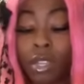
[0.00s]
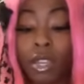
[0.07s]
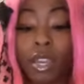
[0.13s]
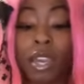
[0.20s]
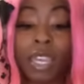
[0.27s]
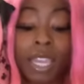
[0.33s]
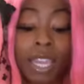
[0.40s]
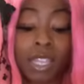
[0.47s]

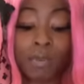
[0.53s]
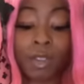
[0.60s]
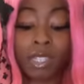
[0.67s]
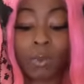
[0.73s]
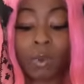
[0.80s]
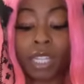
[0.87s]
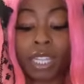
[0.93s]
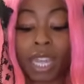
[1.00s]
But again, this
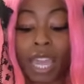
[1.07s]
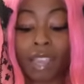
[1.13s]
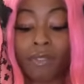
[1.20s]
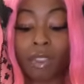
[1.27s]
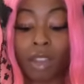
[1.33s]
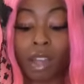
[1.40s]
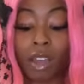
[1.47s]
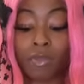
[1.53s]
person really like
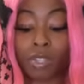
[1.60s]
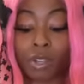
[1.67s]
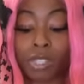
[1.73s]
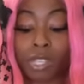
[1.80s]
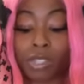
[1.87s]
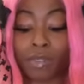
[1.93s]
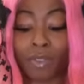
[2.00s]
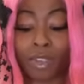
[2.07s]
loves your
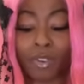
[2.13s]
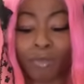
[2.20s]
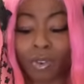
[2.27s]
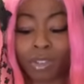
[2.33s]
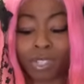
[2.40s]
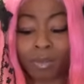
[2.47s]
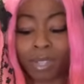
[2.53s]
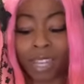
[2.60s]
sense of humor or
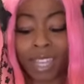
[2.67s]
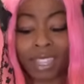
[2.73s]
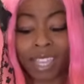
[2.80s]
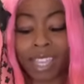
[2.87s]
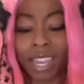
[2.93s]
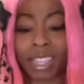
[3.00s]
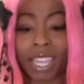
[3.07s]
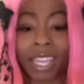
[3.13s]
something like that.
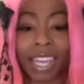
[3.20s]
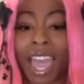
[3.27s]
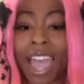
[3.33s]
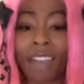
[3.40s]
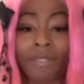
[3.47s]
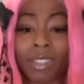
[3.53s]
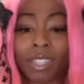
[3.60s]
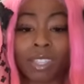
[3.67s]
Like they
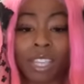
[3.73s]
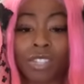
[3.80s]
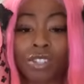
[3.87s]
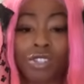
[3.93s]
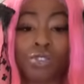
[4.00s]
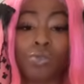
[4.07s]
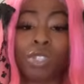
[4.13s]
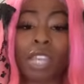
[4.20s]
laugh at the things
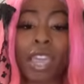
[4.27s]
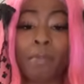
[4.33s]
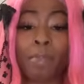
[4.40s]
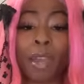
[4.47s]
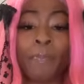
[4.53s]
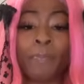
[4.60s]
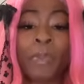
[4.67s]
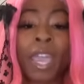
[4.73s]
that you say,
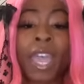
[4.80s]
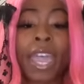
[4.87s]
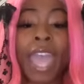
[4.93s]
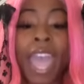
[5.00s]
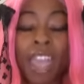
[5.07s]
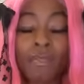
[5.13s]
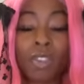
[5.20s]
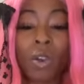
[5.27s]
but
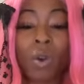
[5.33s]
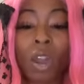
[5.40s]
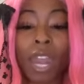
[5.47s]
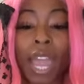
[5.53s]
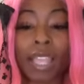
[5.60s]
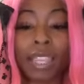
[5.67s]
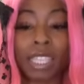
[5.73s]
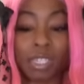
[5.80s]
heavy on
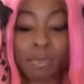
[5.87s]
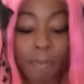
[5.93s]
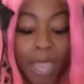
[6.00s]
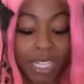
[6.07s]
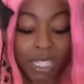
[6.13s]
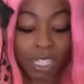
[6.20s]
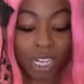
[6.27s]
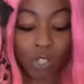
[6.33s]
like this
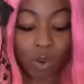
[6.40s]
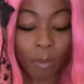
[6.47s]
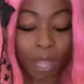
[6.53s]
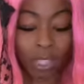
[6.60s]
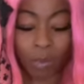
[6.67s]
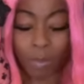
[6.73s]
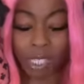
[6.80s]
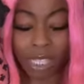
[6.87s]
message that you're about
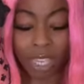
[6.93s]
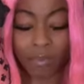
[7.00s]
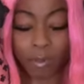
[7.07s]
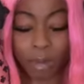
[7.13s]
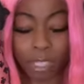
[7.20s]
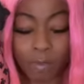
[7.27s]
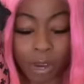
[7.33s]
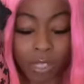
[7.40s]
to receive from
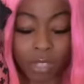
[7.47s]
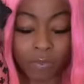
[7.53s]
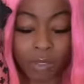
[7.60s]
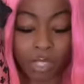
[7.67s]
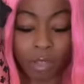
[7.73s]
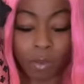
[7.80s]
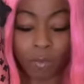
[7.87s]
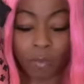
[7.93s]
this person for
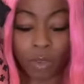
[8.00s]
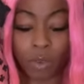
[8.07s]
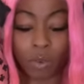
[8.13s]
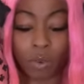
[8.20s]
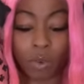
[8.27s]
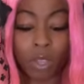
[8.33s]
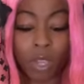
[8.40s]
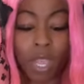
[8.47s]
some of
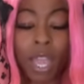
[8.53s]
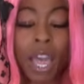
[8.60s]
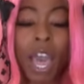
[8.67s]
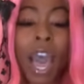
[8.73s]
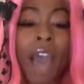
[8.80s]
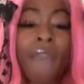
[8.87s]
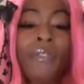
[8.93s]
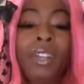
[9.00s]
you.
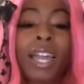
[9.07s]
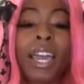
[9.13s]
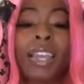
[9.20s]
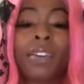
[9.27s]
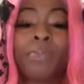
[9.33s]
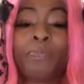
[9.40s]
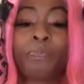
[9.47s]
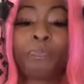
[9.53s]
I feel
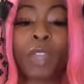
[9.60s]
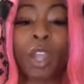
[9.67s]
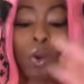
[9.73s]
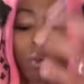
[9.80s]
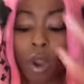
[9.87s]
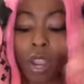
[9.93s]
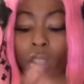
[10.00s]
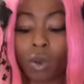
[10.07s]
like they're
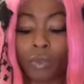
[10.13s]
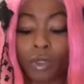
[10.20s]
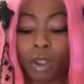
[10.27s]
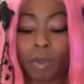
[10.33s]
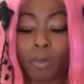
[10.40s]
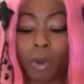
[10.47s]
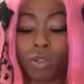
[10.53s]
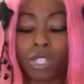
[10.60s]
working on their
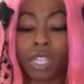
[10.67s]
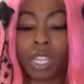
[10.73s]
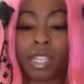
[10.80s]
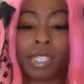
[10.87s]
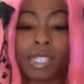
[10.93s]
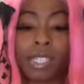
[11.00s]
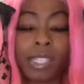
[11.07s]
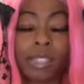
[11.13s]

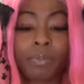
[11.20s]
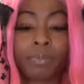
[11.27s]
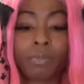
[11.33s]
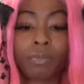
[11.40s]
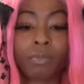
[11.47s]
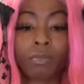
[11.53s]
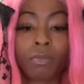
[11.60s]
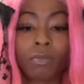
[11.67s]
emotions
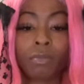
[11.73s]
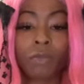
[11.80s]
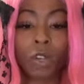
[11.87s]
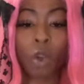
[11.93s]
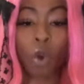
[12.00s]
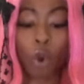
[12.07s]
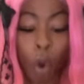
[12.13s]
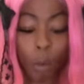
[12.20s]

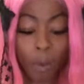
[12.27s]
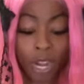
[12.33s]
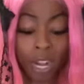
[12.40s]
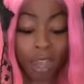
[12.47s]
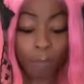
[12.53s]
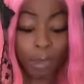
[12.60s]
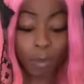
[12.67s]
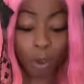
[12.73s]
or opening
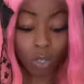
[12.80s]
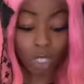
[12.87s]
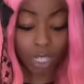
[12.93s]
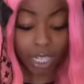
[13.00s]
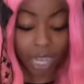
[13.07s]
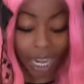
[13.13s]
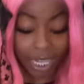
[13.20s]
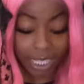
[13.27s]
up emotionally.
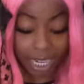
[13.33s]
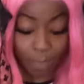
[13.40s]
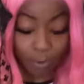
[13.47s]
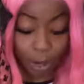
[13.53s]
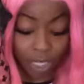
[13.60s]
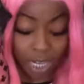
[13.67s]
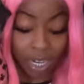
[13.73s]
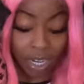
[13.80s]
Like I said, this person